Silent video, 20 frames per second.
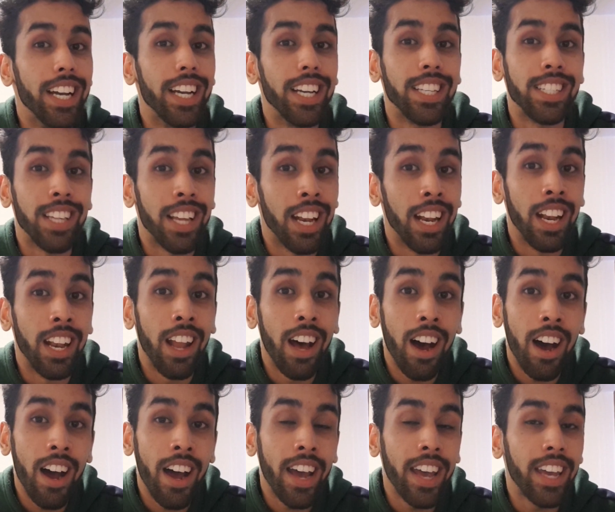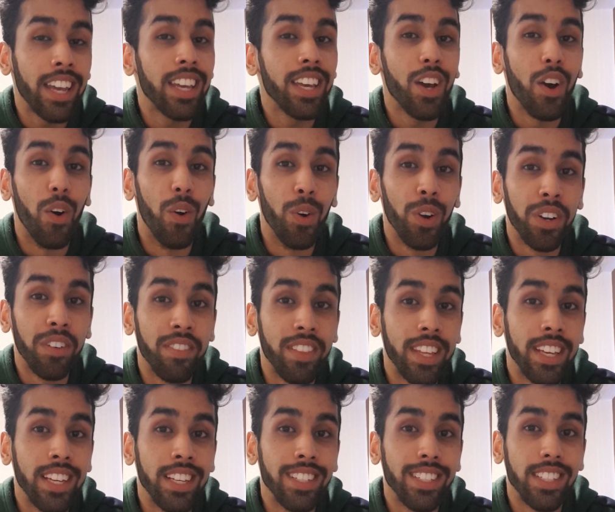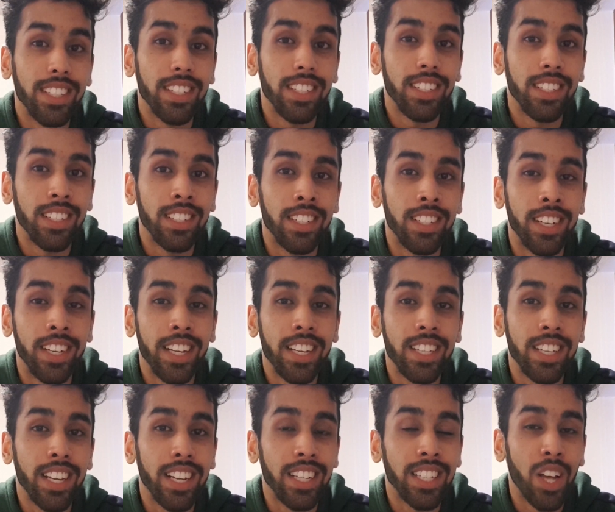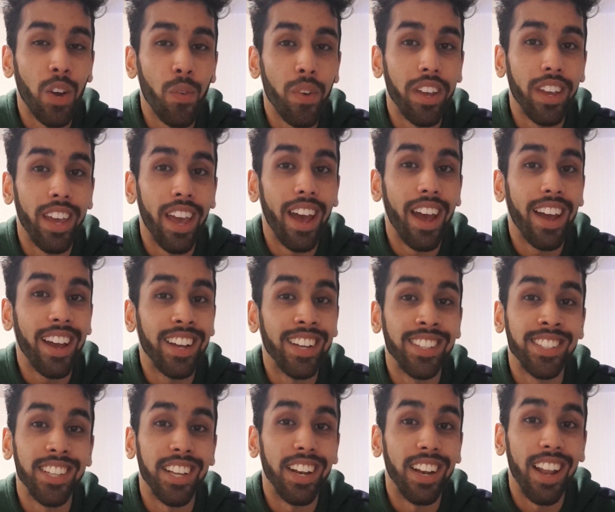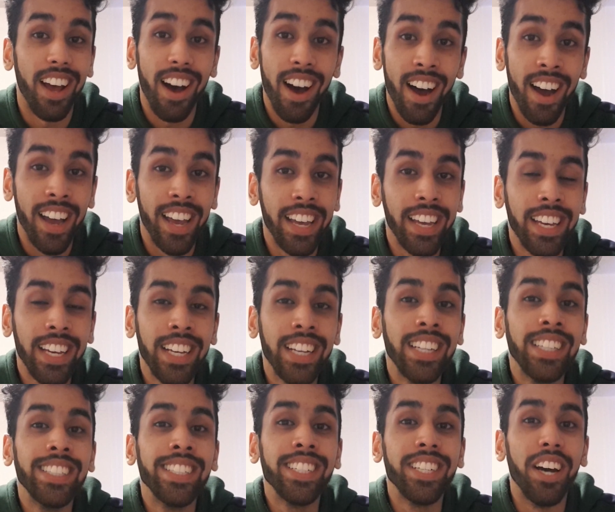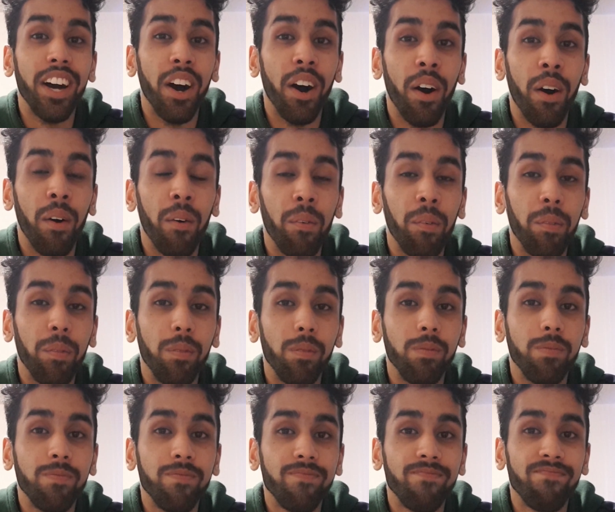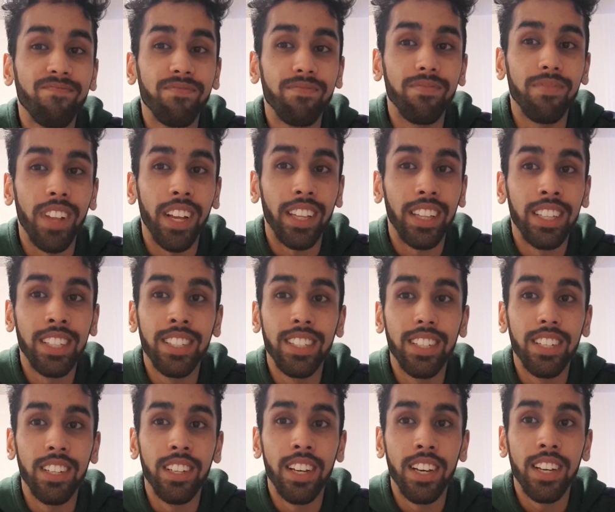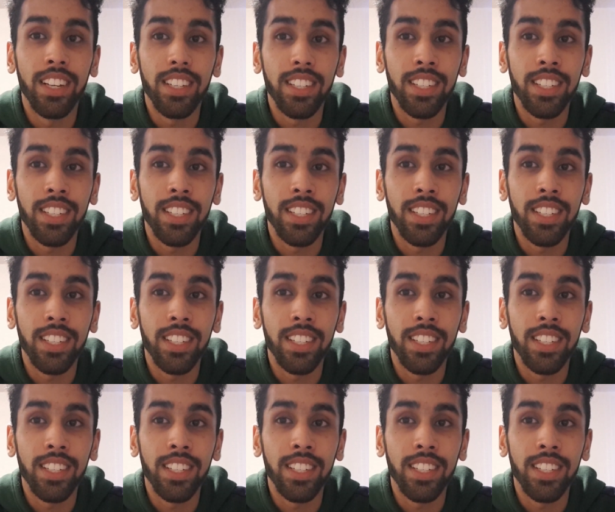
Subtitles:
it's a lie. All of these statistics that we get, it's a lie. Um, like this, the